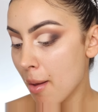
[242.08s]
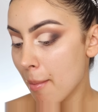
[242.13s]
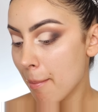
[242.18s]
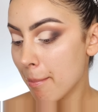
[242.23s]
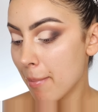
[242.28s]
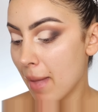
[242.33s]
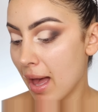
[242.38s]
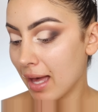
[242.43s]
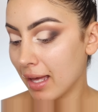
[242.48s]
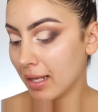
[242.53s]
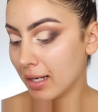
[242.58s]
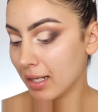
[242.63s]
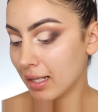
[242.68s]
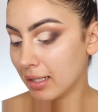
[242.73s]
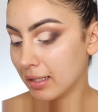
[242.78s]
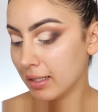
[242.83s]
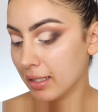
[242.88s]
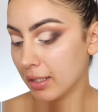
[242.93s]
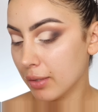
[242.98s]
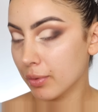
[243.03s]
Matte
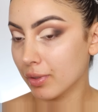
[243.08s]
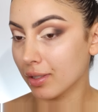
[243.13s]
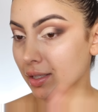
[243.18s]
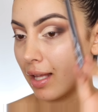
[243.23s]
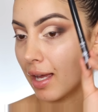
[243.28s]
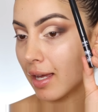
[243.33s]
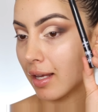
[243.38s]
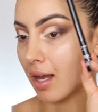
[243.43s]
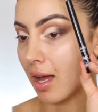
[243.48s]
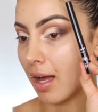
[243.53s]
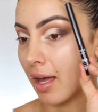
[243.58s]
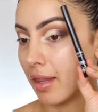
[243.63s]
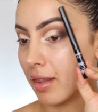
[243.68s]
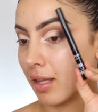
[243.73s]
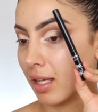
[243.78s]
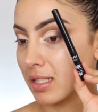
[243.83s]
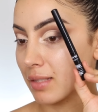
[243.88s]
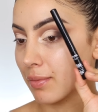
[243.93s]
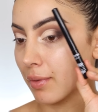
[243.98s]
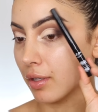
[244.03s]
liquid liner, and
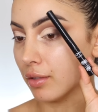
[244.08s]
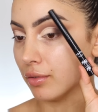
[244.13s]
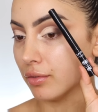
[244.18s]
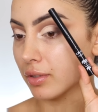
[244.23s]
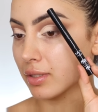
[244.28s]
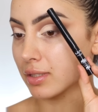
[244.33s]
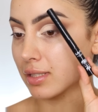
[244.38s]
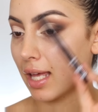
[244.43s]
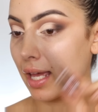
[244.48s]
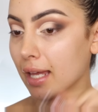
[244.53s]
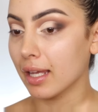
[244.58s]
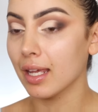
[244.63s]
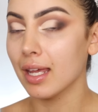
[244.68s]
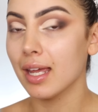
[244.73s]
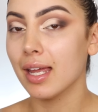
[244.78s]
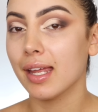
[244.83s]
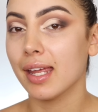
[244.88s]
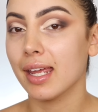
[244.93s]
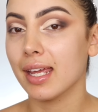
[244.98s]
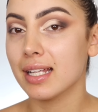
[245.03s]
that's what it looks like.
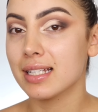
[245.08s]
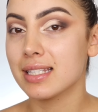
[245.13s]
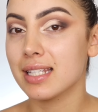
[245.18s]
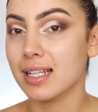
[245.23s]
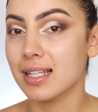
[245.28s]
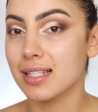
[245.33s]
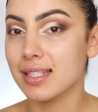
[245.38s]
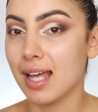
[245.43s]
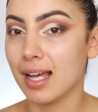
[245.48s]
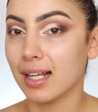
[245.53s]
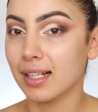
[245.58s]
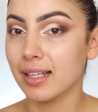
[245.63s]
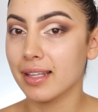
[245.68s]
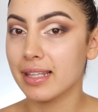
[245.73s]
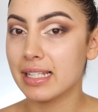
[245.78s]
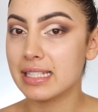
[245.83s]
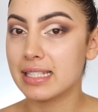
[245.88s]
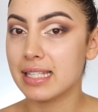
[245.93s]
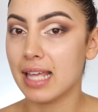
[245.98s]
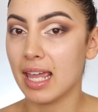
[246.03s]
It's exactly
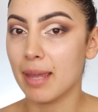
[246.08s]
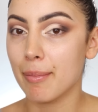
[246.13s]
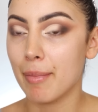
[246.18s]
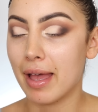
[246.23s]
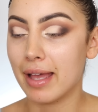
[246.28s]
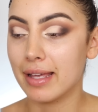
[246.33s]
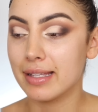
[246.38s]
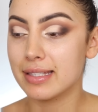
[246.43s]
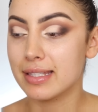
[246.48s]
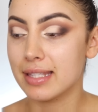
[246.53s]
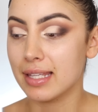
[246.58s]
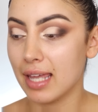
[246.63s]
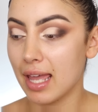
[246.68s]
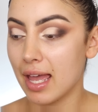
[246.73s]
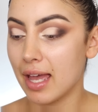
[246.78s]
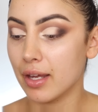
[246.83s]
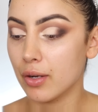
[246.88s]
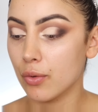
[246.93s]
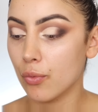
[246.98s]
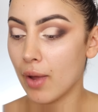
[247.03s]
the same as the
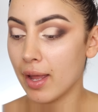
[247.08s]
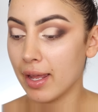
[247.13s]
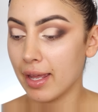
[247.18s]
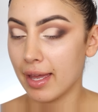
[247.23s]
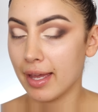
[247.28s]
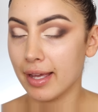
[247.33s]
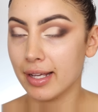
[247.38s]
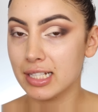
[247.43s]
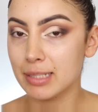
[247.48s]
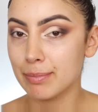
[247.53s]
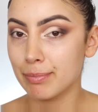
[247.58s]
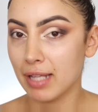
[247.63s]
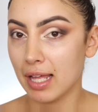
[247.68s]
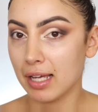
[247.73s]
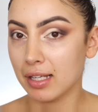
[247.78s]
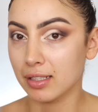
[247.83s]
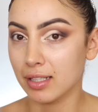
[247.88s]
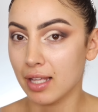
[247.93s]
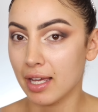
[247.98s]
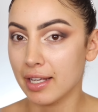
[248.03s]
NYX
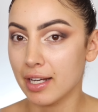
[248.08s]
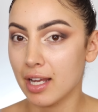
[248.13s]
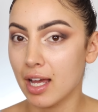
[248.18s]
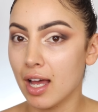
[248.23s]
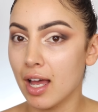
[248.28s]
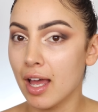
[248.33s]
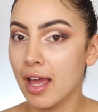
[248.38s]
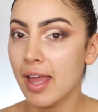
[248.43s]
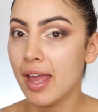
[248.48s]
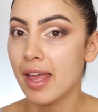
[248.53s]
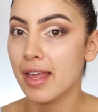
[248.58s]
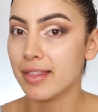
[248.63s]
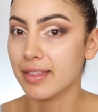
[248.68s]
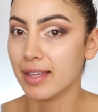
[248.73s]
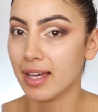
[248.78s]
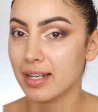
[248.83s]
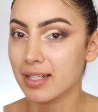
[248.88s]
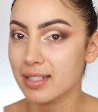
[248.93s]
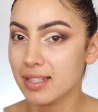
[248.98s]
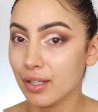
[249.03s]
black liner.
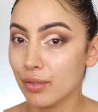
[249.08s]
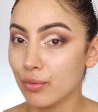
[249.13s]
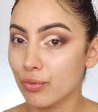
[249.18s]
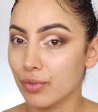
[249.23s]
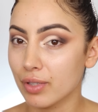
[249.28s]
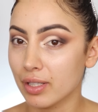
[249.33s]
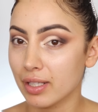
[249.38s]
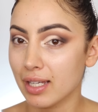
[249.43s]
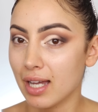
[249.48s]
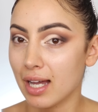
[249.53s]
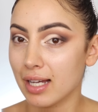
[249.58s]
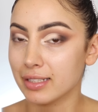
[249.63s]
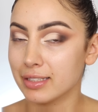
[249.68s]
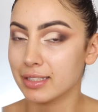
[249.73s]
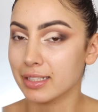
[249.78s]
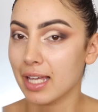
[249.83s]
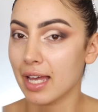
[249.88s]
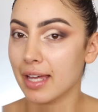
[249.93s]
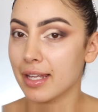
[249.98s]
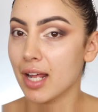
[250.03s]
That is like really hard
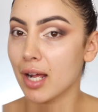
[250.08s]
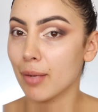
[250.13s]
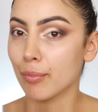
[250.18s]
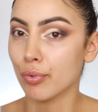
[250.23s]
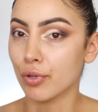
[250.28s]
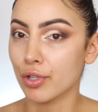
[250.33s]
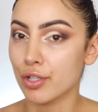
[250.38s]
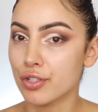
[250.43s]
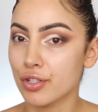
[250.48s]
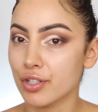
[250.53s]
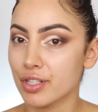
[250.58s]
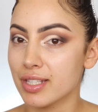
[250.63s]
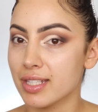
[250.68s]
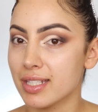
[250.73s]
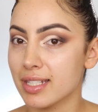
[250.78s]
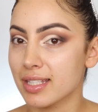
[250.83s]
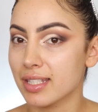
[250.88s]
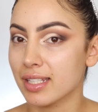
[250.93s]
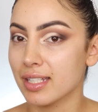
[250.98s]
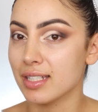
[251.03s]
to get now. I'm pretty sure it's
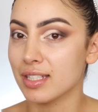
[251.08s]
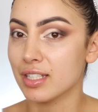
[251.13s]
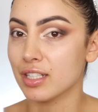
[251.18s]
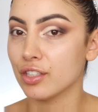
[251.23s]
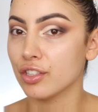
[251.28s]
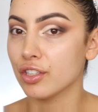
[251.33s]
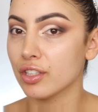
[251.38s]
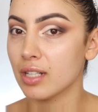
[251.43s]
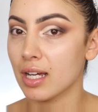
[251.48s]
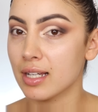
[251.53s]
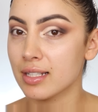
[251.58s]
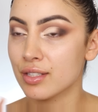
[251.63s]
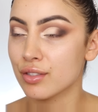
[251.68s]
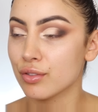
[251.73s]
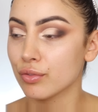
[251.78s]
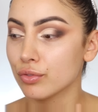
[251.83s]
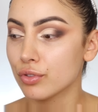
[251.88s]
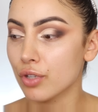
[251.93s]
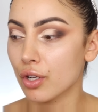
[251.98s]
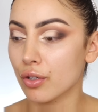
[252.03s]
discontinued. I
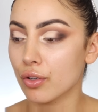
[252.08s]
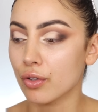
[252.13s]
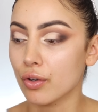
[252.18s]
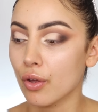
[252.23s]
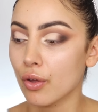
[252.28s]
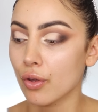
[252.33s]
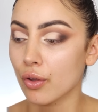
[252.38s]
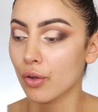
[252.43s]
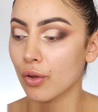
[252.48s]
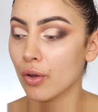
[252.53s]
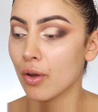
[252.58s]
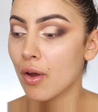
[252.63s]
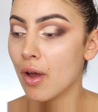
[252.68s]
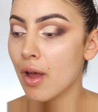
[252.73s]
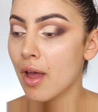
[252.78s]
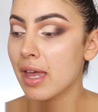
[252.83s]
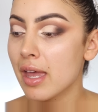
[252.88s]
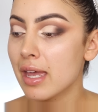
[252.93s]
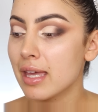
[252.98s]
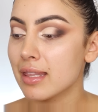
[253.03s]
still don't know
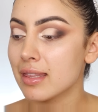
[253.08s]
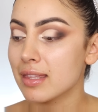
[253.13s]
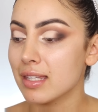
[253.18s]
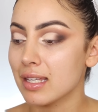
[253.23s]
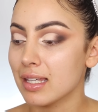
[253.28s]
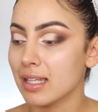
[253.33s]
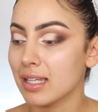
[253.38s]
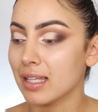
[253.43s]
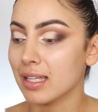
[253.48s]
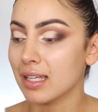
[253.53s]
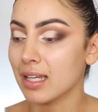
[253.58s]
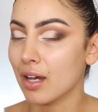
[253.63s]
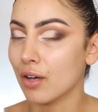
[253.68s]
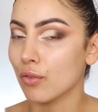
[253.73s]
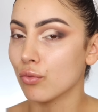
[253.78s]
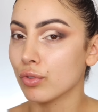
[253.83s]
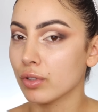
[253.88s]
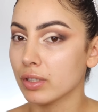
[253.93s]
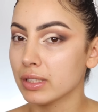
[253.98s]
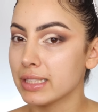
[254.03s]
the
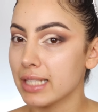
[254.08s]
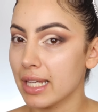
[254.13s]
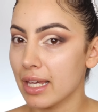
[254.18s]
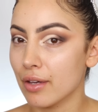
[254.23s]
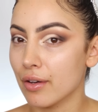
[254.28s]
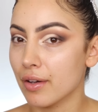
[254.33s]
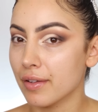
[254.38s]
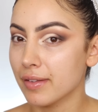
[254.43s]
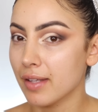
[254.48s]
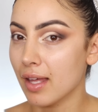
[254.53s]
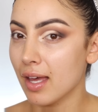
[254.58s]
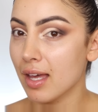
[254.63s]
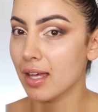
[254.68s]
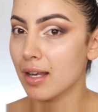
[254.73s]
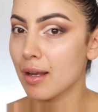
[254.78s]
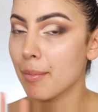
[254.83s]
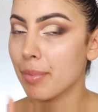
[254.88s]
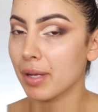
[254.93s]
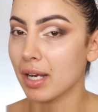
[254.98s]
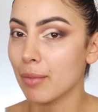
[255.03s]
real tea on
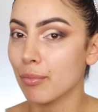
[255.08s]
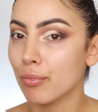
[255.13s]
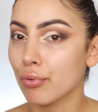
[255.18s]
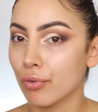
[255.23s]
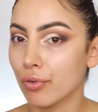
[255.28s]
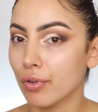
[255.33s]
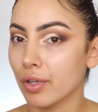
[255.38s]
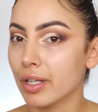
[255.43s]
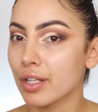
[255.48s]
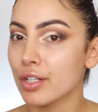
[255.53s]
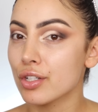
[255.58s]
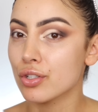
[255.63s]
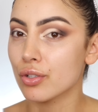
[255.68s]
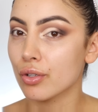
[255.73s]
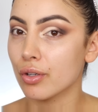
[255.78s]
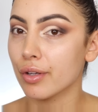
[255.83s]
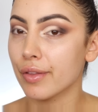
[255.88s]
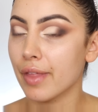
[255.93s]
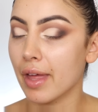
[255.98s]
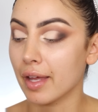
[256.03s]
that, but I'm pretty
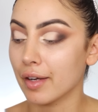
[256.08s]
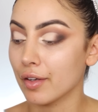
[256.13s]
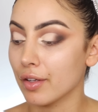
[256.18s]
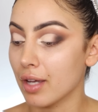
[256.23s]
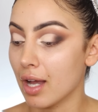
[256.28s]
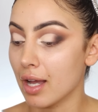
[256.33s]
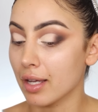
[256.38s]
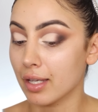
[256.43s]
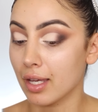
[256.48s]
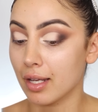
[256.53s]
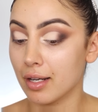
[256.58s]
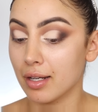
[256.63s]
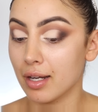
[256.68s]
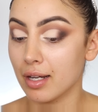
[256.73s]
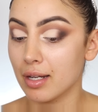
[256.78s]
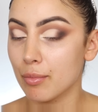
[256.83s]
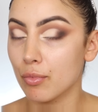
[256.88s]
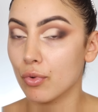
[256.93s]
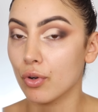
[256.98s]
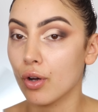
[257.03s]
sure that you can't get it
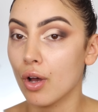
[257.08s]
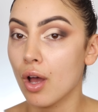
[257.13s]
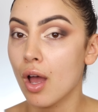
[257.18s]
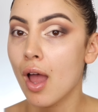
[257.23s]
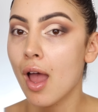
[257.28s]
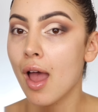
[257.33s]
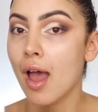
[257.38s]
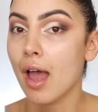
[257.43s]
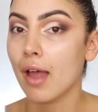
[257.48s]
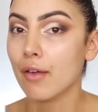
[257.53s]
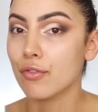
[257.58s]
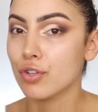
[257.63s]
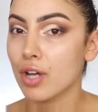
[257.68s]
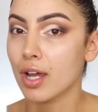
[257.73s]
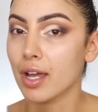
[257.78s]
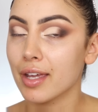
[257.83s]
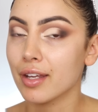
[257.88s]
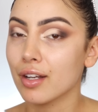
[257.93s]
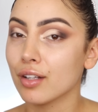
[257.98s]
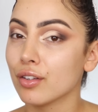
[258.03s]
anymore. I've
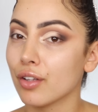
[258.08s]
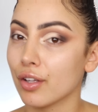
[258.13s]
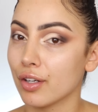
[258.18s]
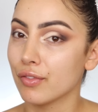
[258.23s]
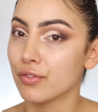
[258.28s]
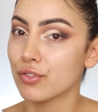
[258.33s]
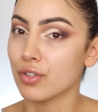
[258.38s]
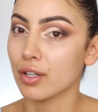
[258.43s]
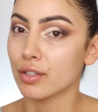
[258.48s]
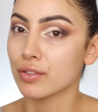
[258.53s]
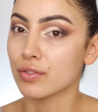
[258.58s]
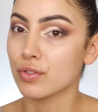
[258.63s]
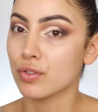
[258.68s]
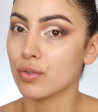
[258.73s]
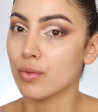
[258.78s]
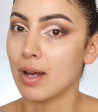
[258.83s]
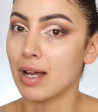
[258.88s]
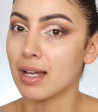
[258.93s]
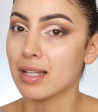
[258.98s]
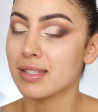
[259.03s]
tried a lot of
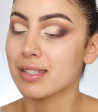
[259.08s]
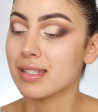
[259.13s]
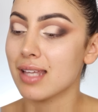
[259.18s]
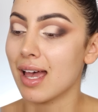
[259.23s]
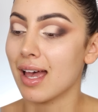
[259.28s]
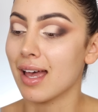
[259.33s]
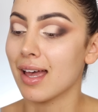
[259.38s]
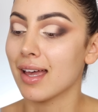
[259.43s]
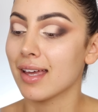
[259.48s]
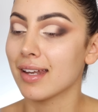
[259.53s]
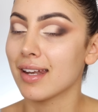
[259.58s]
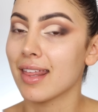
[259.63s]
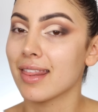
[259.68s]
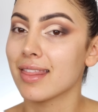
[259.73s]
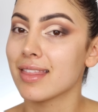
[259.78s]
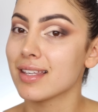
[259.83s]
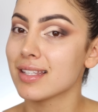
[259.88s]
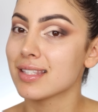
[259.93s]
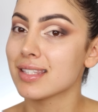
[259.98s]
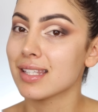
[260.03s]
drugstore ones,
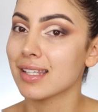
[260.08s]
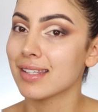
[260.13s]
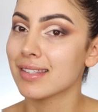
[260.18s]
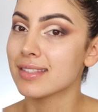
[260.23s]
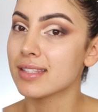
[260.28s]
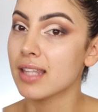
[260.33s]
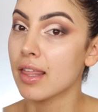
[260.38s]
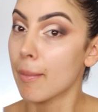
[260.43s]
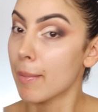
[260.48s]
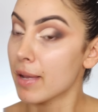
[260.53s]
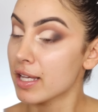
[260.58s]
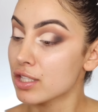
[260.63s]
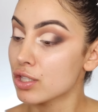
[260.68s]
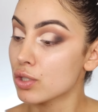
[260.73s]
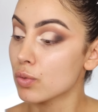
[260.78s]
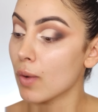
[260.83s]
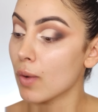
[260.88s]
and this is the best